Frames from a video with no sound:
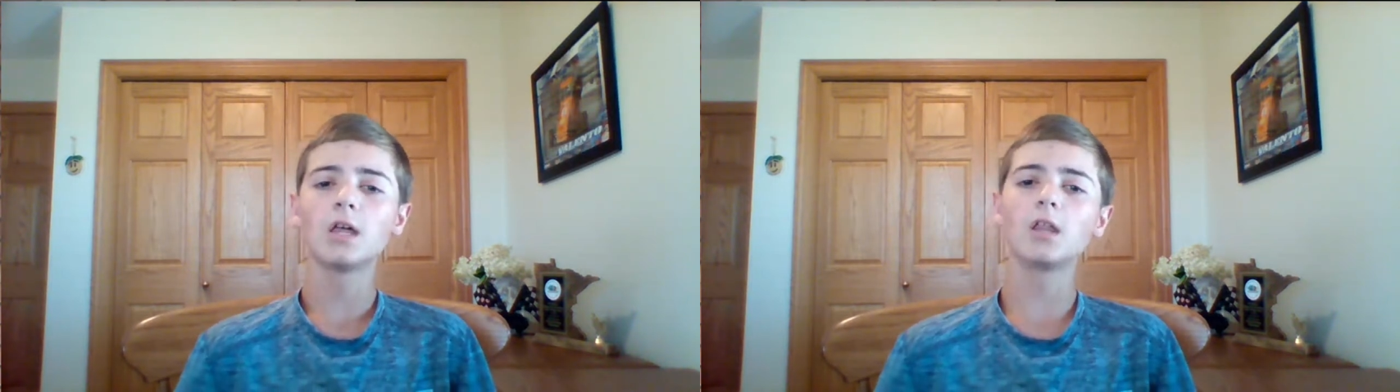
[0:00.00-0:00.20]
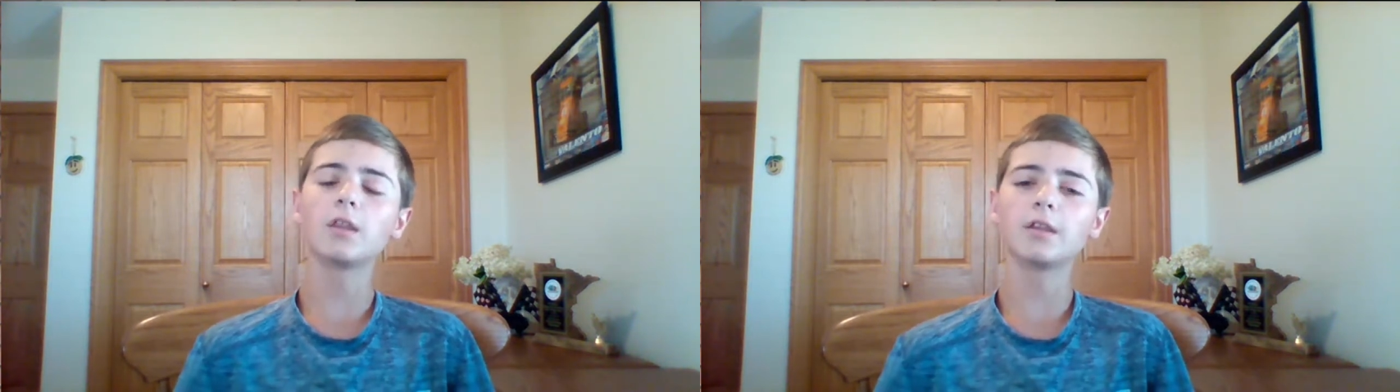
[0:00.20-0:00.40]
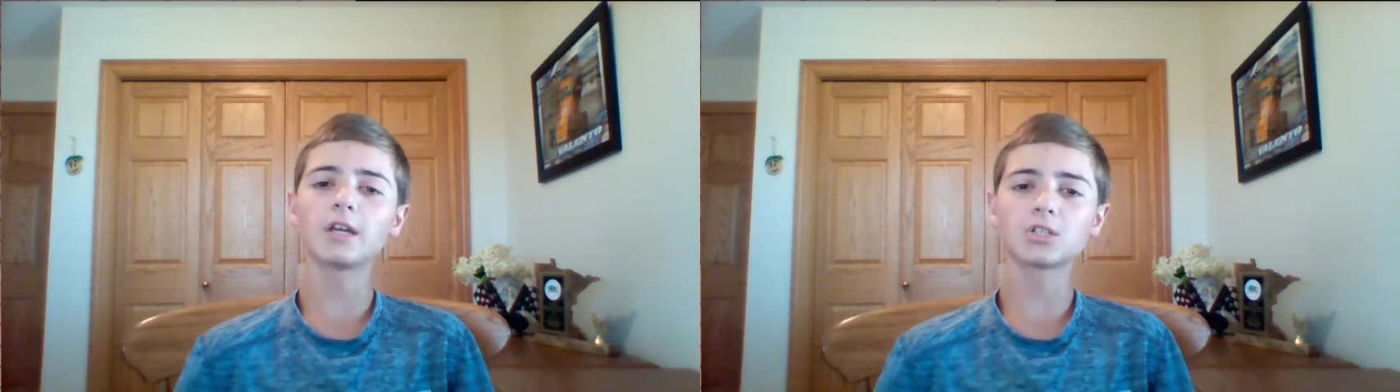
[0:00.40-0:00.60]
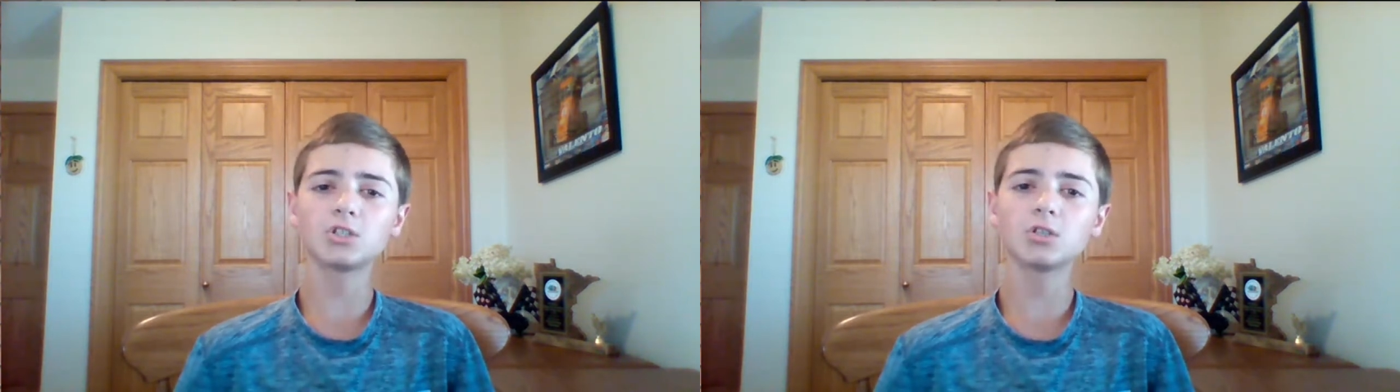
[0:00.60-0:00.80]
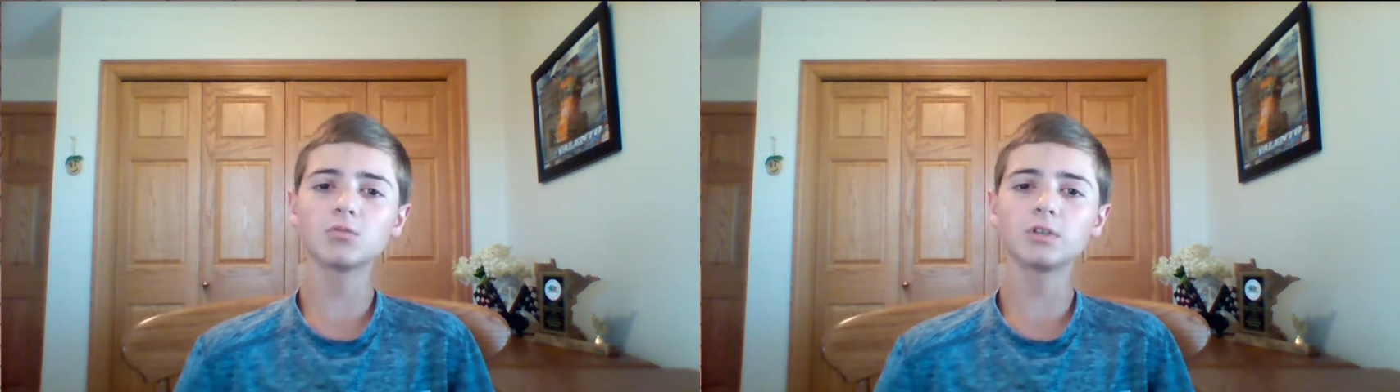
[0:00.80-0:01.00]
And then the next
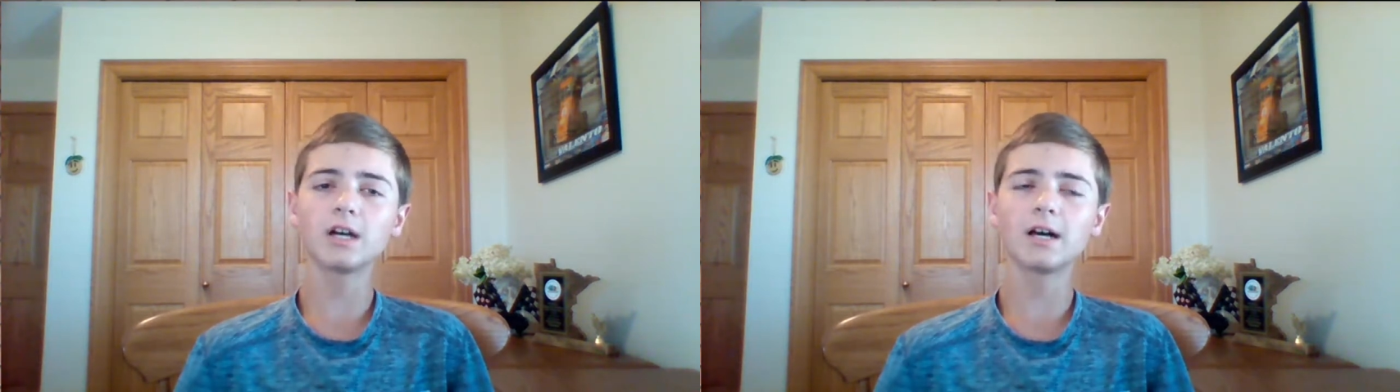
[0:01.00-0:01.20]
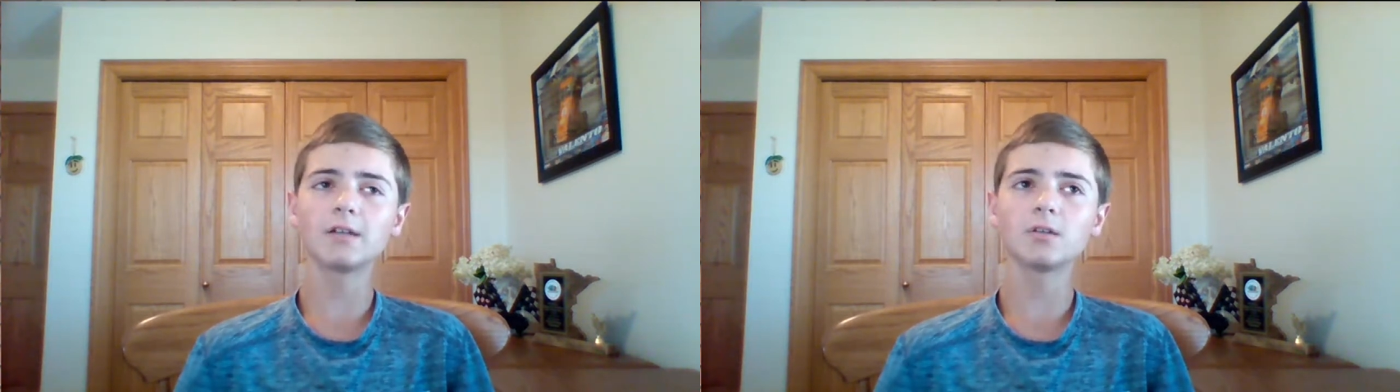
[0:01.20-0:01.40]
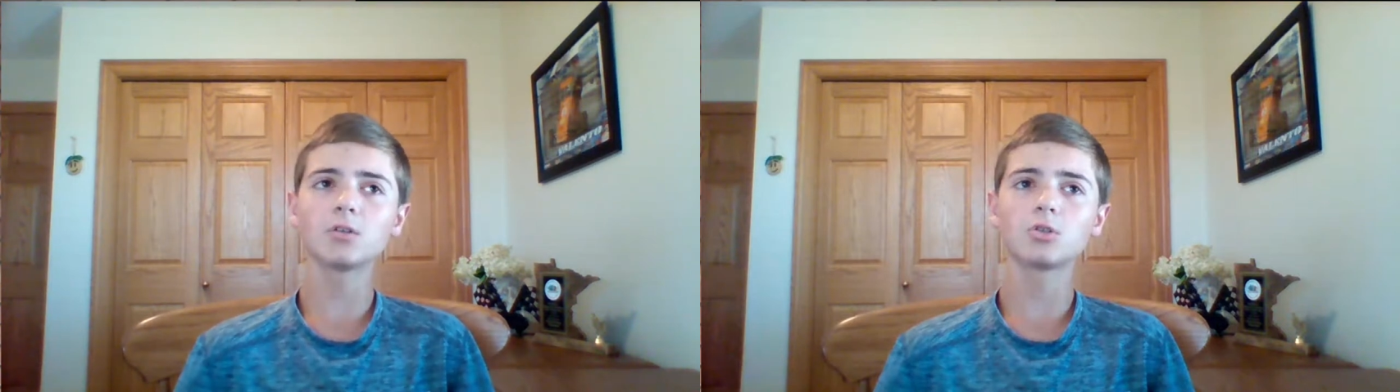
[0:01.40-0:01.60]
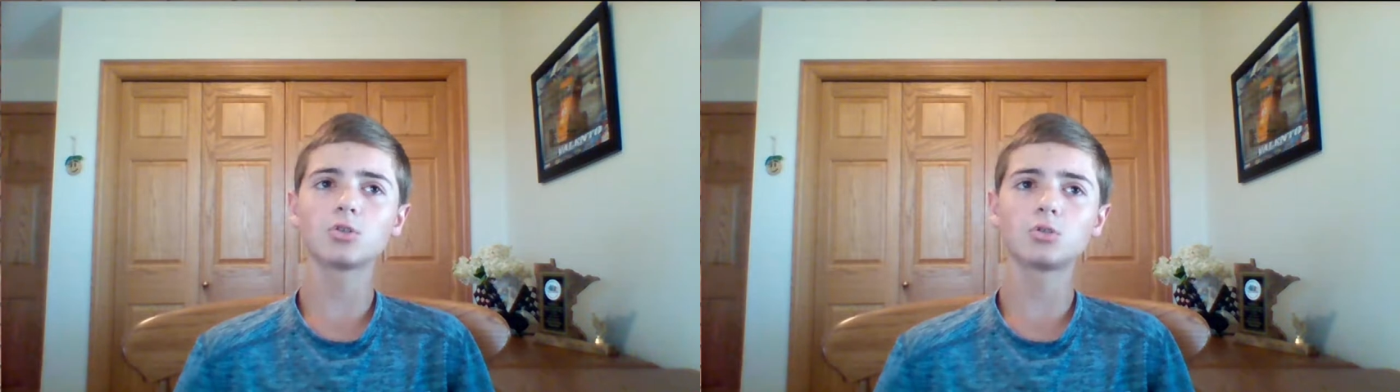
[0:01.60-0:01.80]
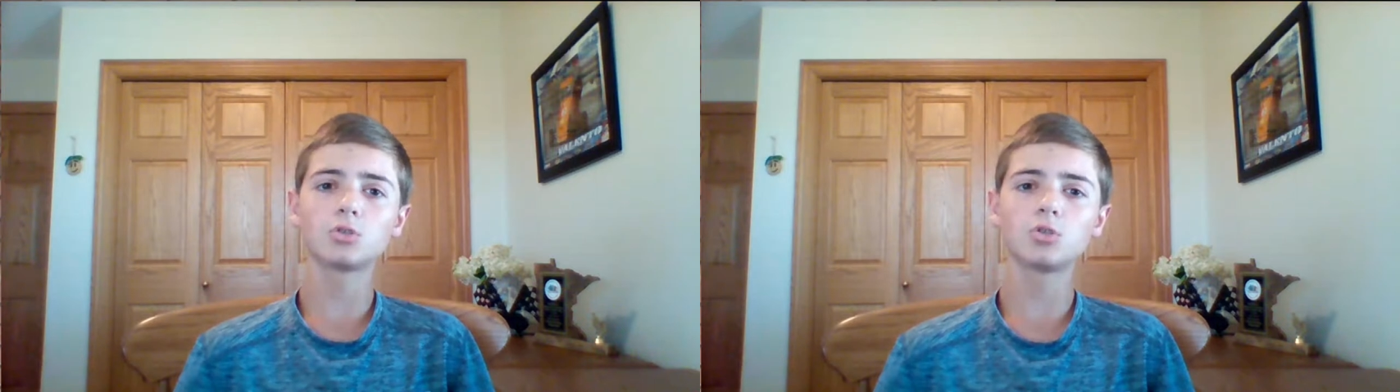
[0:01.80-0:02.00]
year we got
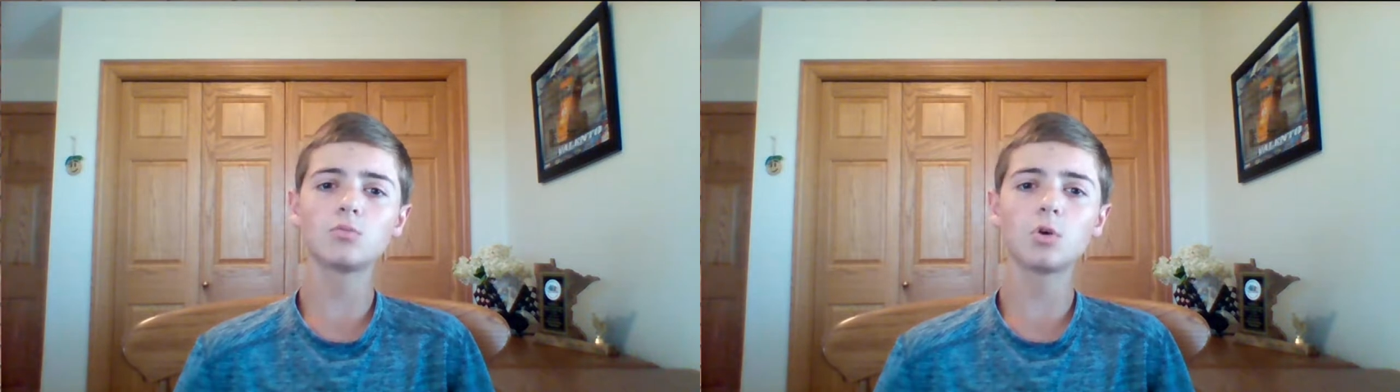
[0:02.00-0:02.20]
two